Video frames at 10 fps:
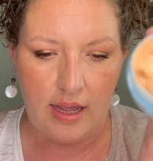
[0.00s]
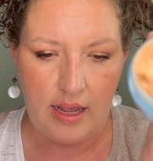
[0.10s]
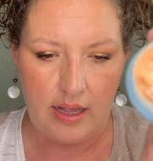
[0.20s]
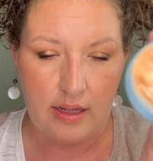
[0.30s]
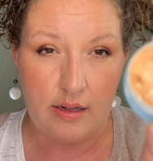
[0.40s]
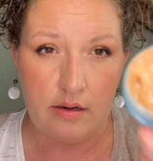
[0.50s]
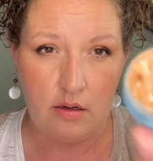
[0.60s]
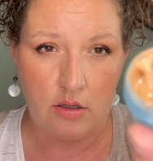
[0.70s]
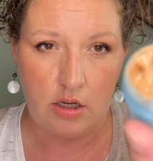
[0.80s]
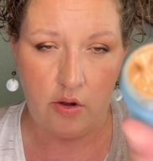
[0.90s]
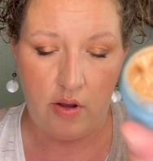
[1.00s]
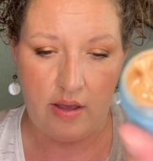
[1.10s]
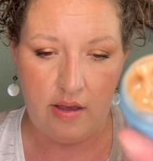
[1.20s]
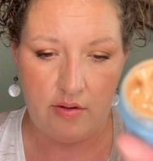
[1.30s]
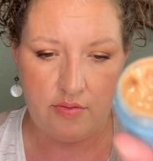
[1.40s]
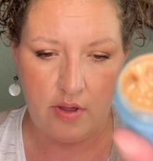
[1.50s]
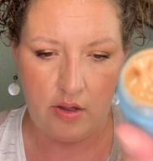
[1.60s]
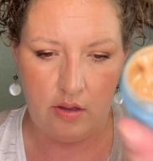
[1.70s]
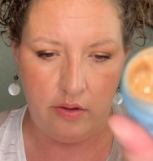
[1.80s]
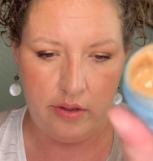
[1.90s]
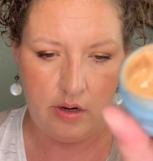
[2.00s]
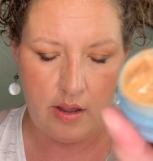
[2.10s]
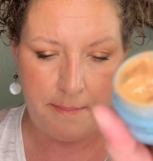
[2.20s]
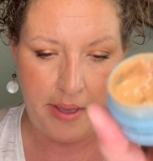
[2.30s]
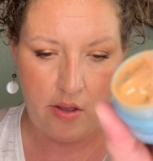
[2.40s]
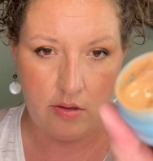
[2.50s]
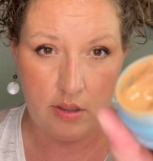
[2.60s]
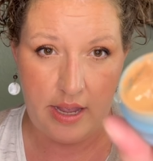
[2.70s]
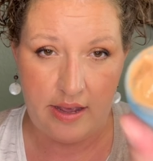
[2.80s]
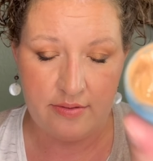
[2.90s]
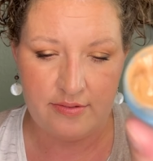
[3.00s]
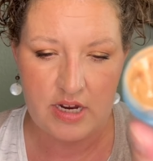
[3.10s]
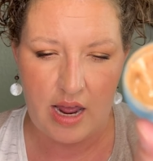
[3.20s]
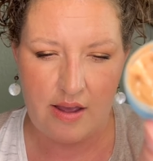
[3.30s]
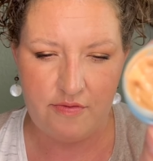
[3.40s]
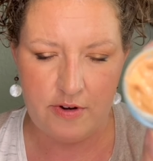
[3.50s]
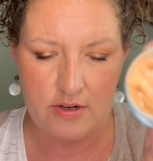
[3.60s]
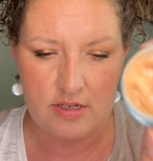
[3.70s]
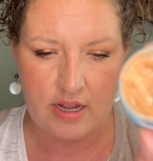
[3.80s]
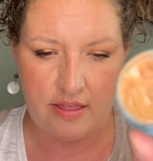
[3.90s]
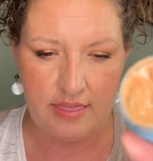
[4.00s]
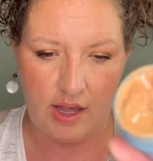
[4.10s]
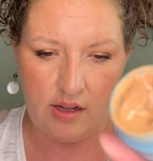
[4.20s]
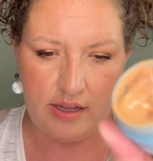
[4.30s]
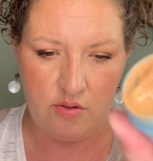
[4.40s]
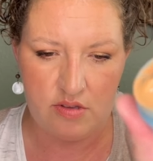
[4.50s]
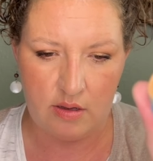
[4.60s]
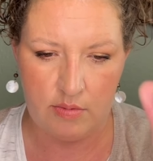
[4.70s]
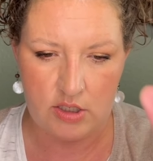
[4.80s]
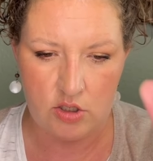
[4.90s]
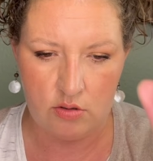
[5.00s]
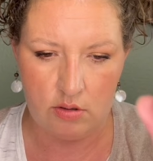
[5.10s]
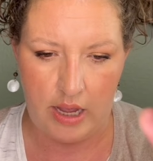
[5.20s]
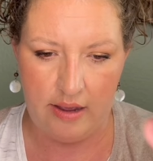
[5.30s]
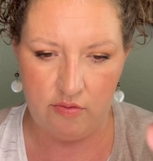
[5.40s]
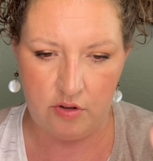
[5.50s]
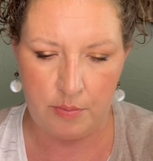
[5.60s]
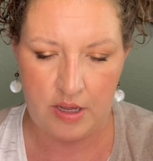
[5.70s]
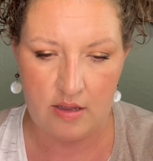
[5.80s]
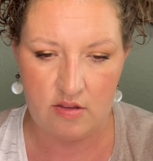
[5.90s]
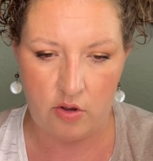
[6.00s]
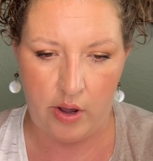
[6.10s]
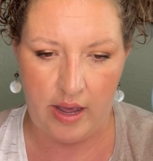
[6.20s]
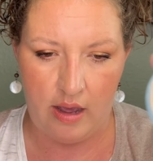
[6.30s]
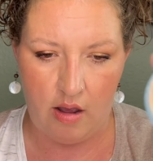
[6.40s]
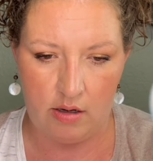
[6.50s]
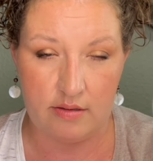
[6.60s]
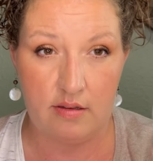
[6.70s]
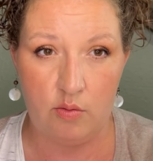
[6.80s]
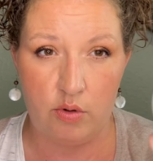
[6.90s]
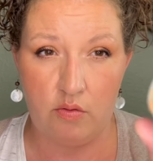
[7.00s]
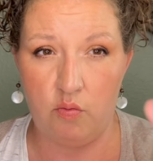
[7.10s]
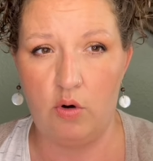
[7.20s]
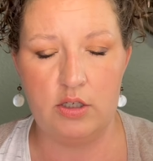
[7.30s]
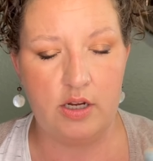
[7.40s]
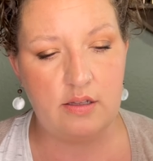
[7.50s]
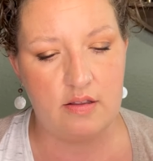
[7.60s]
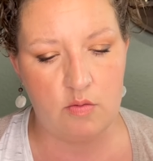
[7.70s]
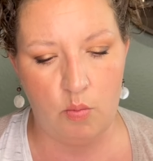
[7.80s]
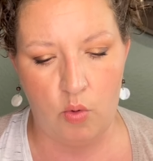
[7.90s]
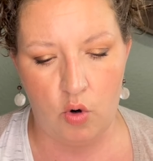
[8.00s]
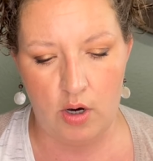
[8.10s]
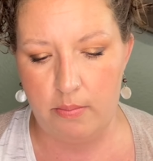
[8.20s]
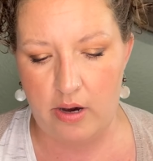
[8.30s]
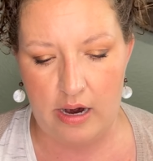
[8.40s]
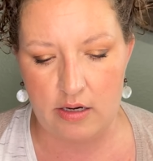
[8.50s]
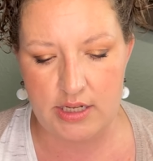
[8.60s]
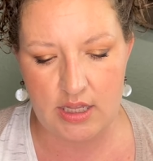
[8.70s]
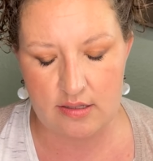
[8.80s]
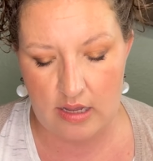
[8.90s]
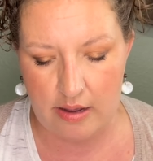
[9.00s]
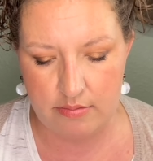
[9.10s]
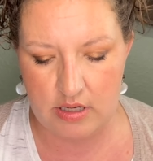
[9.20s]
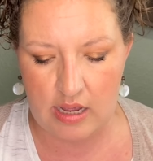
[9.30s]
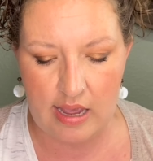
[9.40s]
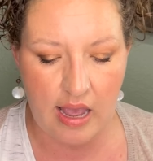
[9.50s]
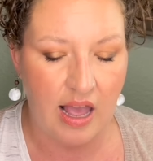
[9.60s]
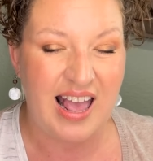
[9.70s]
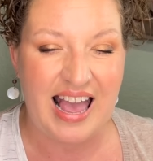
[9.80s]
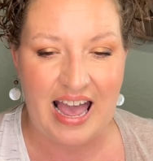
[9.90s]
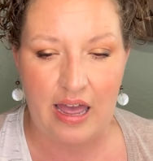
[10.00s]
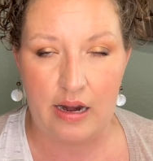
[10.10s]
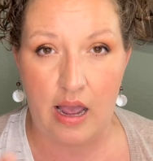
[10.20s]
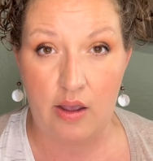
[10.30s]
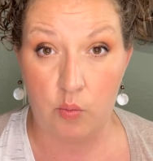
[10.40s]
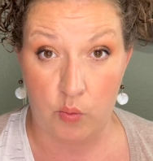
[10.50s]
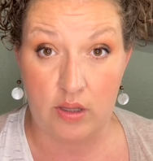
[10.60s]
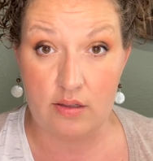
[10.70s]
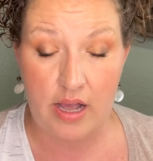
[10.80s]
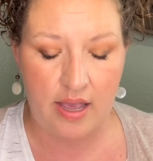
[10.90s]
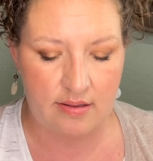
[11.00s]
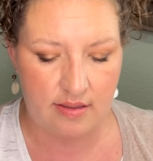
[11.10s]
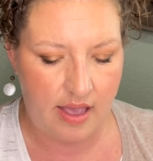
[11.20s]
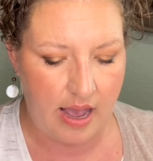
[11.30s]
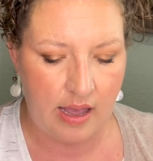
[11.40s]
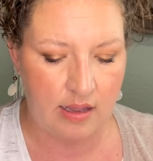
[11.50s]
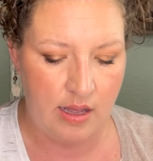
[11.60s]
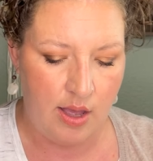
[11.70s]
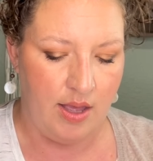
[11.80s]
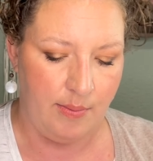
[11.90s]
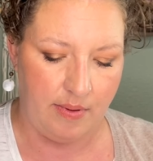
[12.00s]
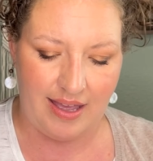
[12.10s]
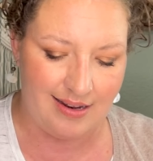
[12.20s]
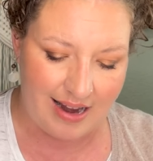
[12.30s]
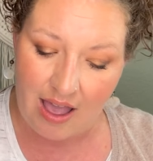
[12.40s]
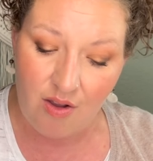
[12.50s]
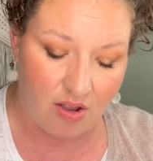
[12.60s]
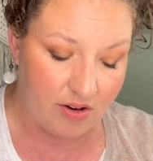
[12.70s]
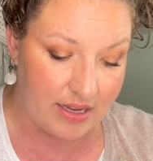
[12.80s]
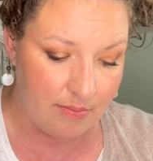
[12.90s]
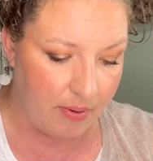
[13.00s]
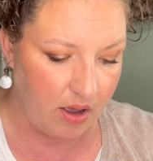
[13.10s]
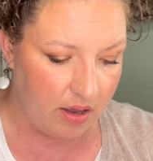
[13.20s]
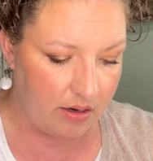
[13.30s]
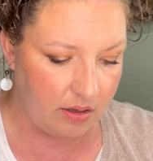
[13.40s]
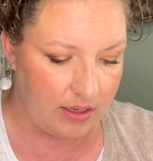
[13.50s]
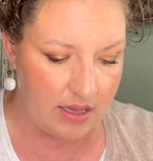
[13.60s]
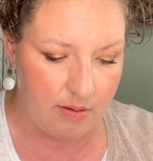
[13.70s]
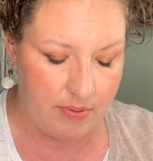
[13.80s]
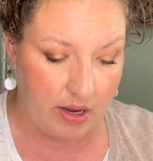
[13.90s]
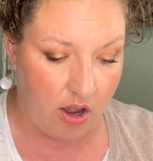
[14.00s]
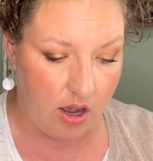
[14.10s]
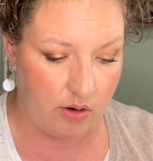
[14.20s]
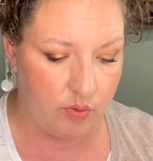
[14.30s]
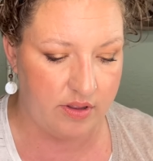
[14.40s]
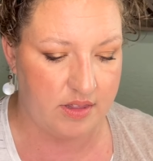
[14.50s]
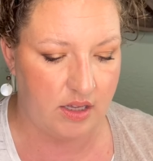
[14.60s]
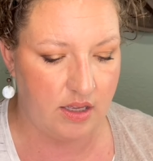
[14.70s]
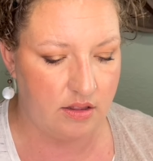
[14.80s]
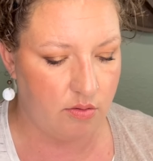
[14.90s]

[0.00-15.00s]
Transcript: and you know I have a good amount left at first I thought it was gonna be too light for me so I honestly would have worked on this more prior to this update had I realized that but now I'll keep on keeping on with it.